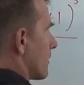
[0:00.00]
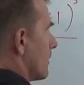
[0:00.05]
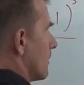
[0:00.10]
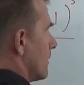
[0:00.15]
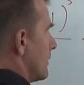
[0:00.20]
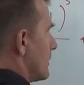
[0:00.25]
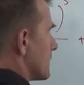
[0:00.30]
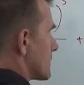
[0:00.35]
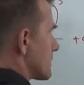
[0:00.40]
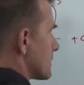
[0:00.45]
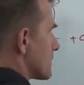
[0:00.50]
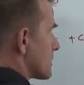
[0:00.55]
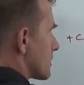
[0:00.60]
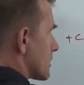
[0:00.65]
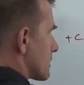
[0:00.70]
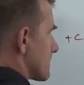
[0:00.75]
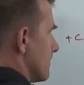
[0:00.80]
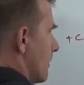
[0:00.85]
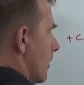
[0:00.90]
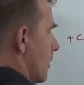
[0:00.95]
This is
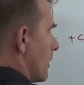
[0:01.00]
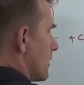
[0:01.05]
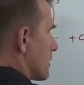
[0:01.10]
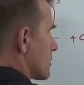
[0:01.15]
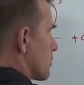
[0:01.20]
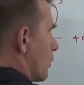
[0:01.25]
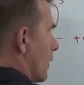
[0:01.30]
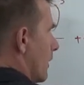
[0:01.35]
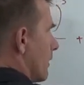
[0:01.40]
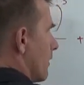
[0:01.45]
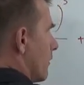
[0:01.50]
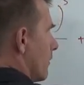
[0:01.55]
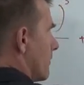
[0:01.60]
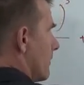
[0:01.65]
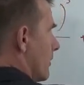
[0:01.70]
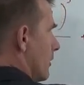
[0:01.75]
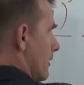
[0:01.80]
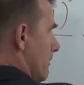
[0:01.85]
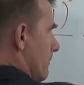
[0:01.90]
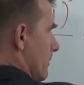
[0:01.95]
just minus 1 on the
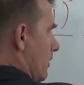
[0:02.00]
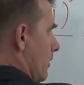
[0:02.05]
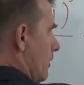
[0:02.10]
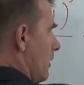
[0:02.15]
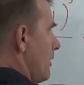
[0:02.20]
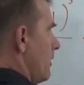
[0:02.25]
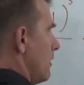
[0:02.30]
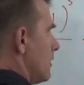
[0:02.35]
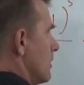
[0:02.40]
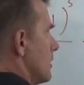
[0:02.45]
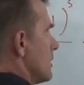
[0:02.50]
bottom line,